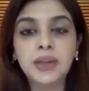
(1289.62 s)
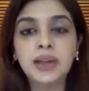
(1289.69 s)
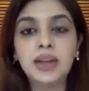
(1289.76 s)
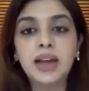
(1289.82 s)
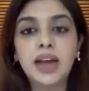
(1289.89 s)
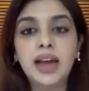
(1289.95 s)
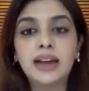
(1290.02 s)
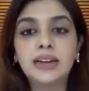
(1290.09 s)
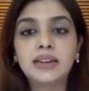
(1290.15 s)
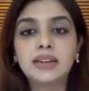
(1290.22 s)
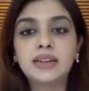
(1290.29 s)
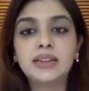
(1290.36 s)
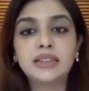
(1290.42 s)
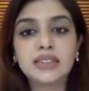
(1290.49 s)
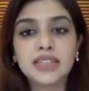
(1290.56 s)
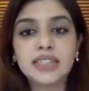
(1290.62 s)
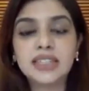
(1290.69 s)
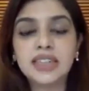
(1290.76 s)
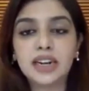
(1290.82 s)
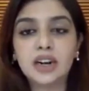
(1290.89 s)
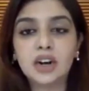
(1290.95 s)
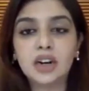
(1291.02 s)
and treat
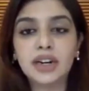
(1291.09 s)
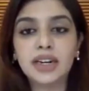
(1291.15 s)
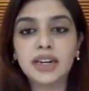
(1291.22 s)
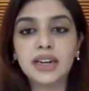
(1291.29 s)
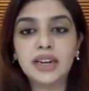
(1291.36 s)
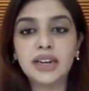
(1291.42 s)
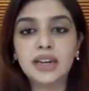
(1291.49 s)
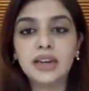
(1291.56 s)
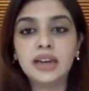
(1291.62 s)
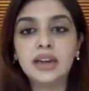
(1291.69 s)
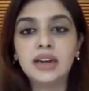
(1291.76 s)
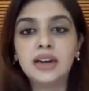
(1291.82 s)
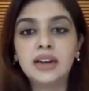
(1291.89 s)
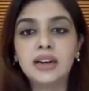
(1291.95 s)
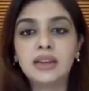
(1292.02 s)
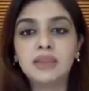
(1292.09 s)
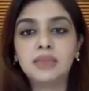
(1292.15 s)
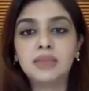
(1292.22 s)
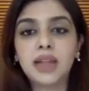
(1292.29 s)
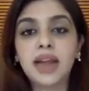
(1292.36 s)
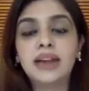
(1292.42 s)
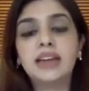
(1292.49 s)
accordingly.
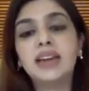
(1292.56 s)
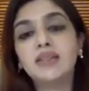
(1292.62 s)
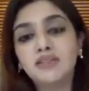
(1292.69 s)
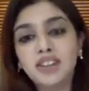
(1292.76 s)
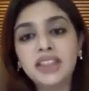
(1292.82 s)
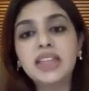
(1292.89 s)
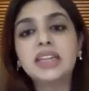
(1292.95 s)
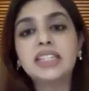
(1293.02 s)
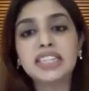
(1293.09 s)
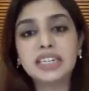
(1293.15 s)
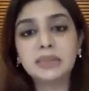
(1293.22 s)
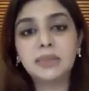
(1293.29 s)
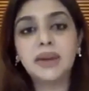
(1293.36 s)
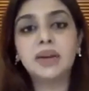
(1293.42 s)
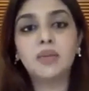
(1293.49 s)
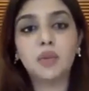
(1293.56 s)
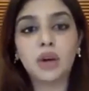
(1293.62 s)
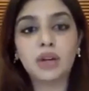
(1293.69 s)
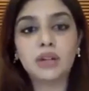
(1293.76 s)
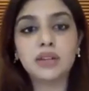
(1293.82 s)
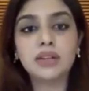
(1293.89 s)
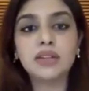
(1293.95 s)
And with the treatment,
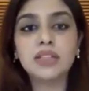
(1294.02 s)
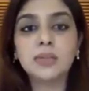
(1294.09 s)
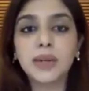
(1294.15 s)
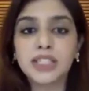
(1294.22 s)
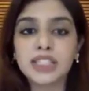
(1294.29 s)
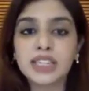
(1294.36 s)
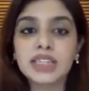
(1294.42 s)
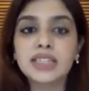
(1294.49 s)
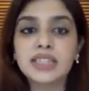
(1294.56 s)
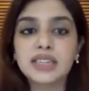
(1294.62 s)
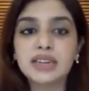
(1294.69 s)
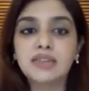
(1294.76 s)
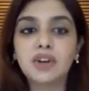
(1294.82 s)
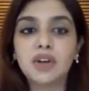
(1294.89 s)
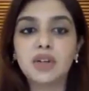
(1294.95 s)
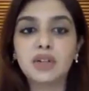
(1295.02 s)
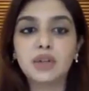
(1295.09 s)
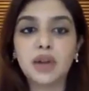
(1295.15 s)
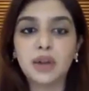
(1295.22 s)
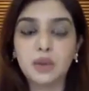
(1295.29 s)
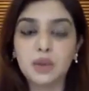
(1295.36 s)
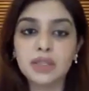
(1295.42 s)
what the specialists give also,
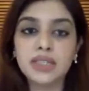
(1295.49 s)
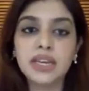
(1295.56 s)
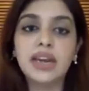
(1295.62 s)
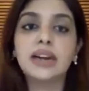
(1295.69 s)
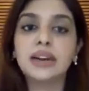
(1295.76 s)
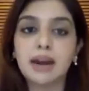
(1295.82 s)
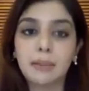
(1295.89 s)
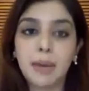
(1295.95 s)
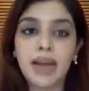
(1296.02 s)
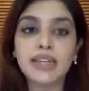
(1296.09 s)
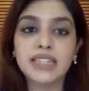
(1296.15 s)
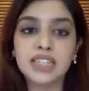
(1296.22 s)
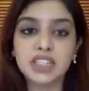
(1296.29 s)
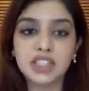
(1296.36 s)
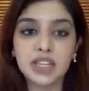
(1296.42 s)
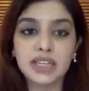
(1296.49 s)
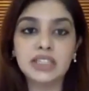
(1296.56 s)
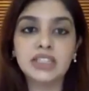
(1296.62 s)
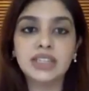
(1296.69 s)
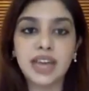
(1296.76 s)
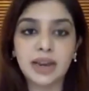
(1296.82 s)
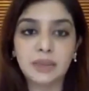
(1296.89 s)
I won't say a dramatic
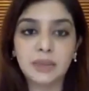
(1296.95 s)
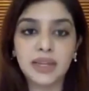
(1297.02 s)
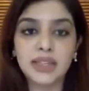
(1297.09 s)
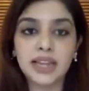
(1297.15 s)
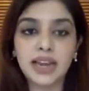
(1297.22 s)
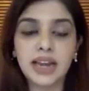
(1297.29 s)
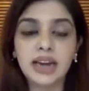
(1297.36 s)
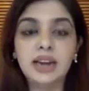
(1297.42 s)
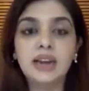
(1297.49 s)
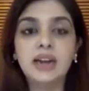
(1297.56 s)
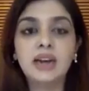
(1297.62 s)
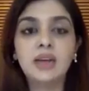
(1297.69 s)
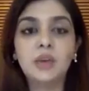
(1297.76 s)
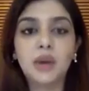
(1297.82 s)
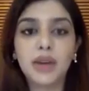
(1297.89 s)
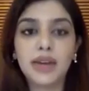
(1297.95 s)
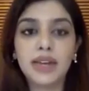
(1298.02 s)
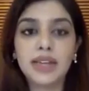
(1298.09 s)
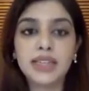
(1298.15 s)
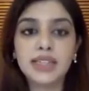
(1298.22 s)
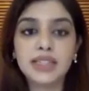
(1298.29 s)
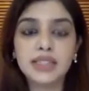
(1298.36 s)
change can be there. What I
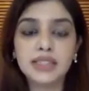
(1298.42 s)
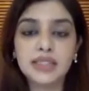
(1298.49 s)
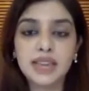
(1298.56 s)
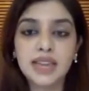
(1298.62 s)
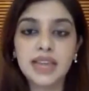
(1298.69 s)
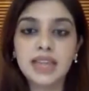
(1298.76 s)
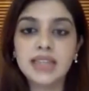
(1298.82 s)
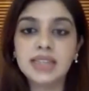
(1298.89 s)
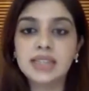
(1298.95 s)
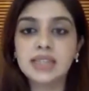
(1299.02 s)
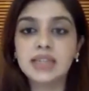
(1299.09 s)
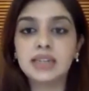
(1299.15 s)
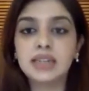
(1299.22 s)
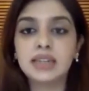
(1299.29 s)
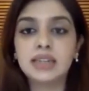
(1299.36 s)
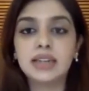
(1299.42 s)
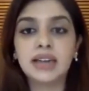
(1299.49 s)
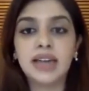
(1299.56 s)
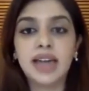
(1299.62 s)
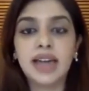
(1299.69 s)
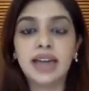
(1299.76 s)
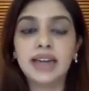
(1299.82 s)
can say is the
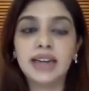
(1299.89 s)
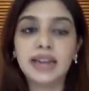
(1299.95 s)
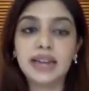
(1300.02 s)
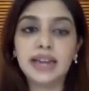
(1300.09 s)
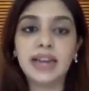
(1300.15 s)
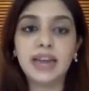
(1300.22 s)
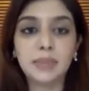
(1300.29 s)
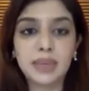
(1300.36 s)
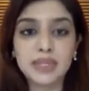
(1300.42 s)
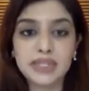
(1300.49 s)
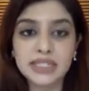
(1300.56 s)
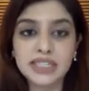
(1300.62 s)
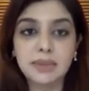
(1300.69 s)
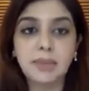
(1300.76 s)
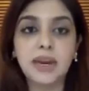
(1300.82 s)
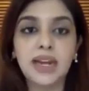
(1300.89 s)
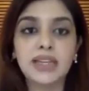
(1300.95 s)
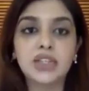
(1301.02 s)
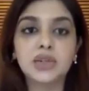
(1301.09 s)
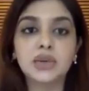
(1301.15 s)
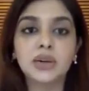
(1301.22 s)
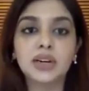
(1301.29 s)
hair graying can be stabilized
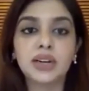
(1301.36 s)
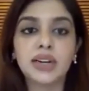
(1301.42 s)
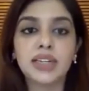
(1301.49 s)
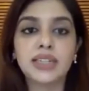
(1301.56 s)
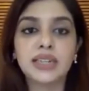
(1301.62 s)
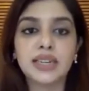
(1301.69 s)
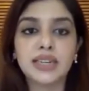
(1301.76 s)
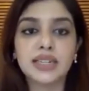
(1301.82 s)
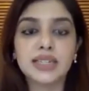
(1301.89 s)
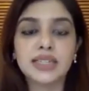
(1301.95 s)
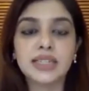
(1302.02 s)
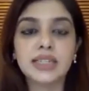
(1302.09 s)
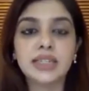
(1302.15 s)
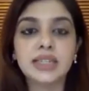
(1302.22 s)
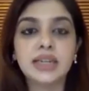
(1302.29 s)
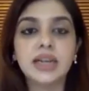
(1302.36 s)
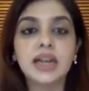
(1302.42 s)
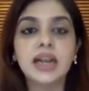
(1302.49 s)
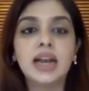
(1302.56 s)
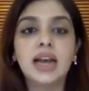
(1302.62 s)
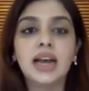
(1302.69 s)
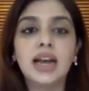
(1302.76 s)
to a greater extent,
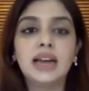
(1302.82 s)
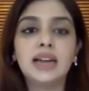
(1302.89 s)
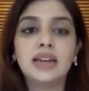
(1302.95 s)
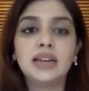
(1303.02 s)
and